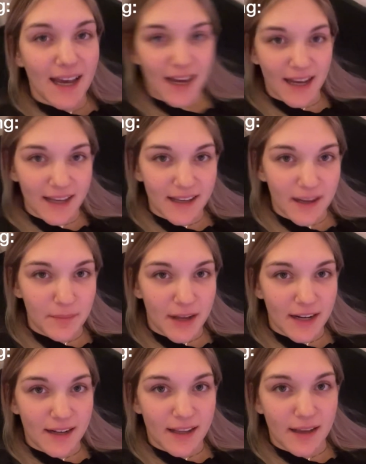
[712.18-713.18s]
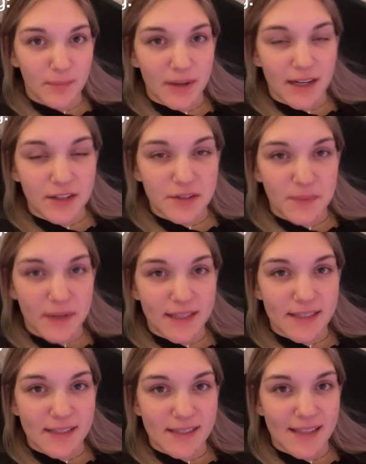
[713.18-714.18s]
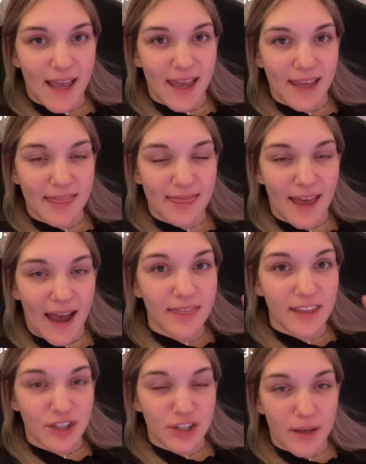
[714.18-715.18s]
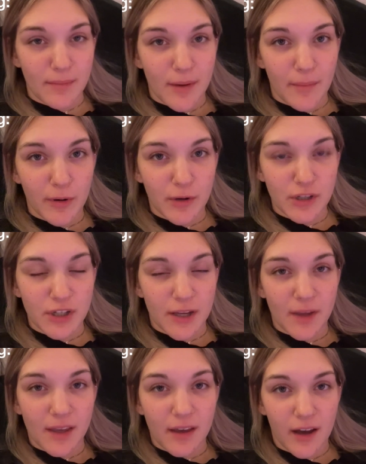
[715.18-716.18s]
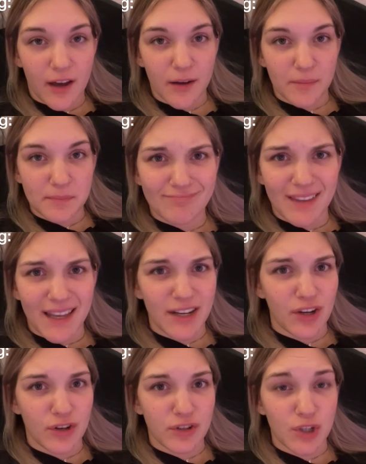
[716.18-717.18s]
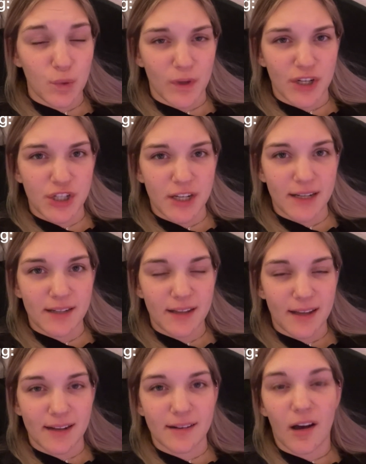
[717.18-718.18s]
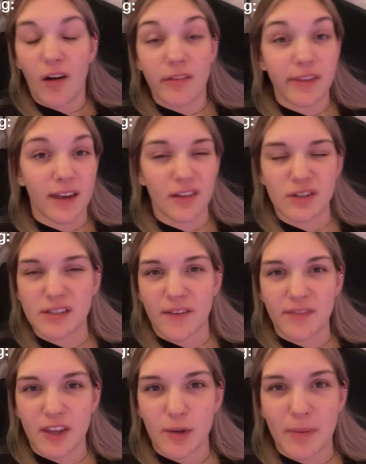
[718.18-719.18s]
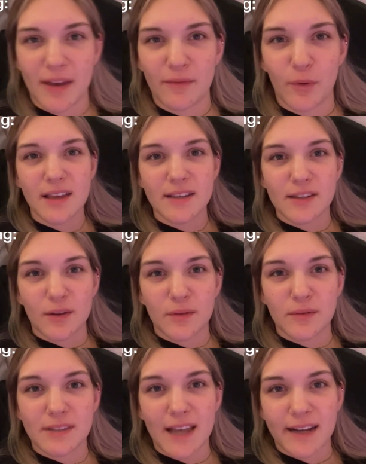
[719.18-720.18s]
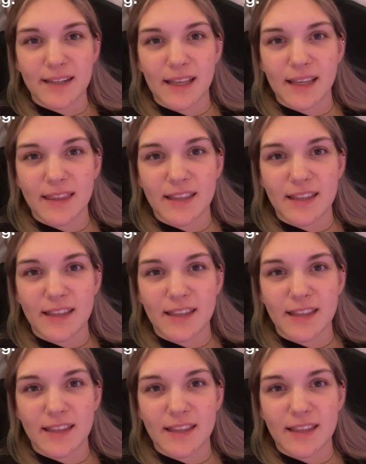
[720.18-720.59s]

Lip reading: Hi, I'm editing, but I just wanted to say that the gym membership comes in your tuition and all the other stuff that you pay for. So technically the